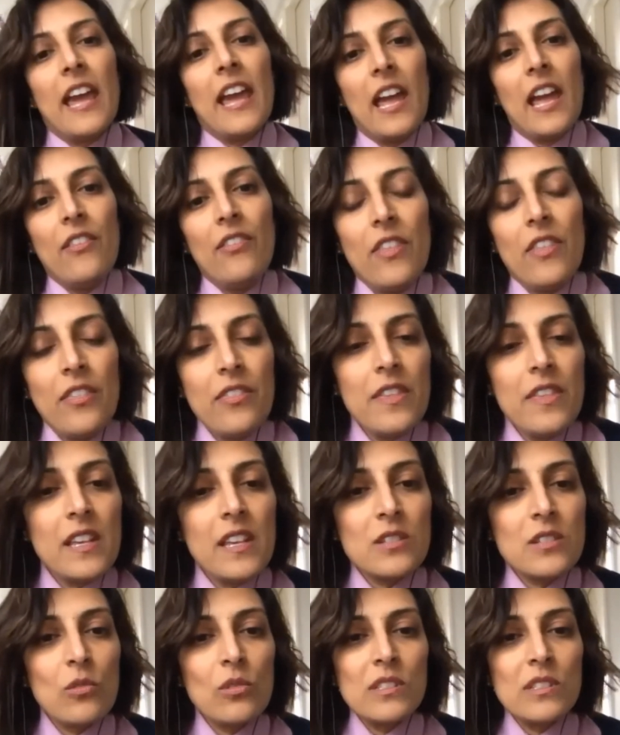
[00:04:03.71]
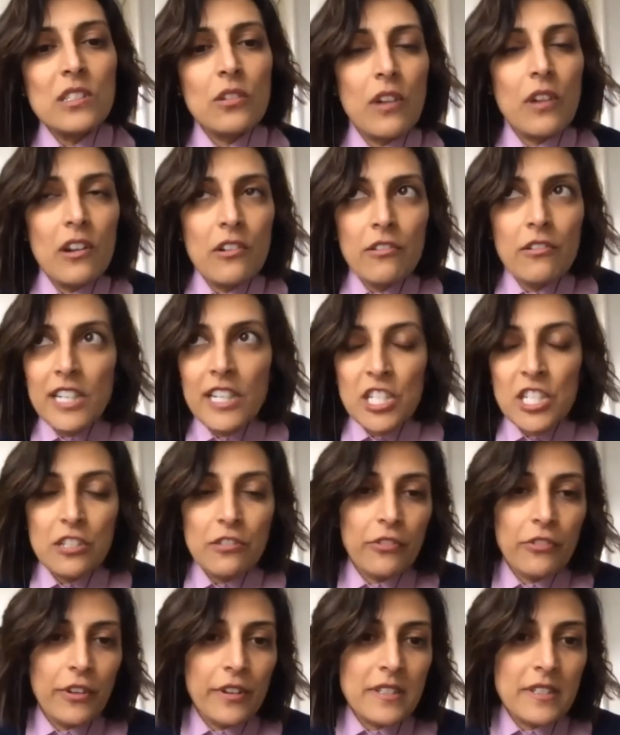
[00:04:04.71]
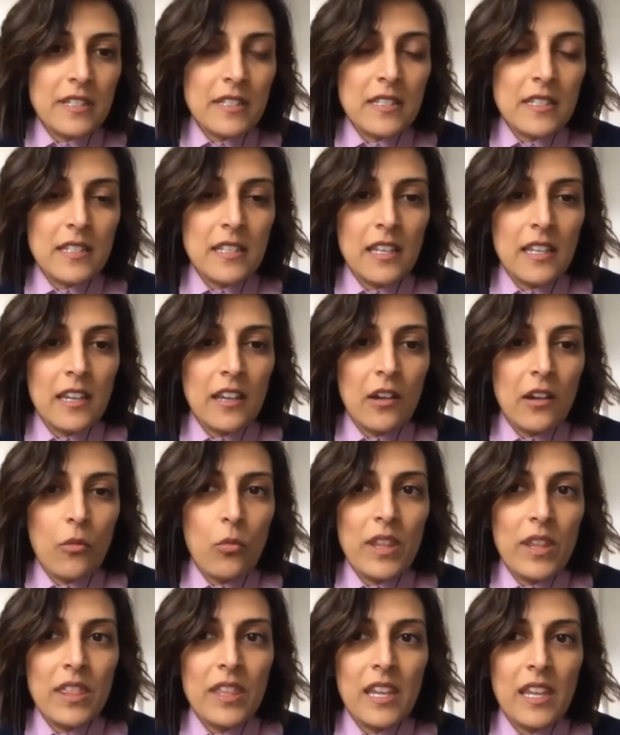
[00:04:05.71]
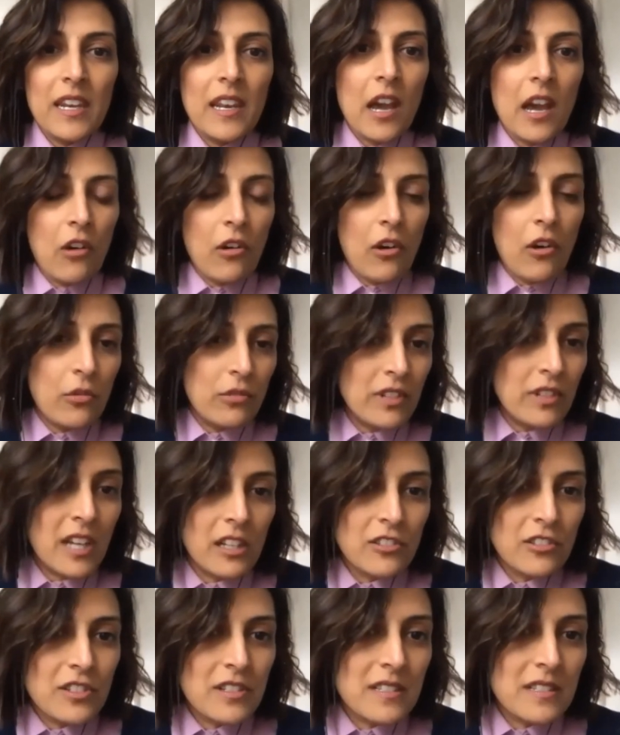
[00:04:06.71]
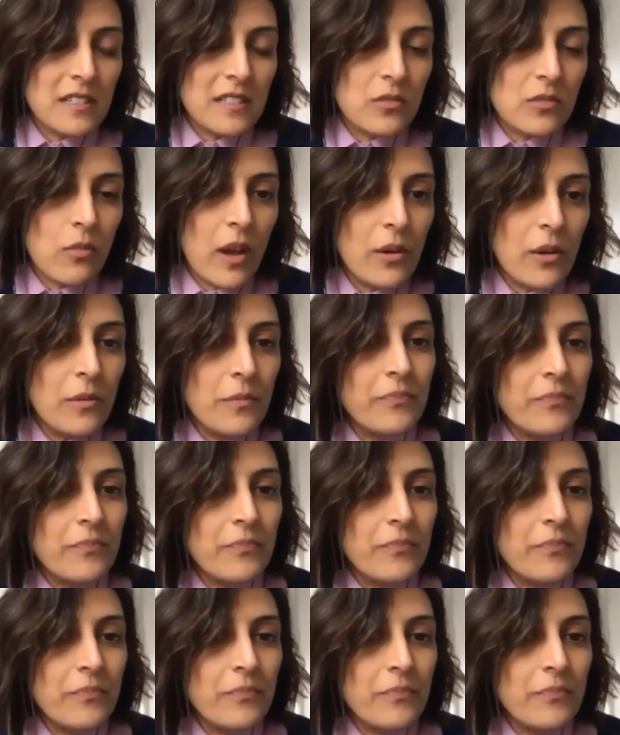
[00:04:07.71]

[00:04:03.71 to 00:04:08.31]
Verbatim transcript: And then there's also a rich diversity within our own cultures as well.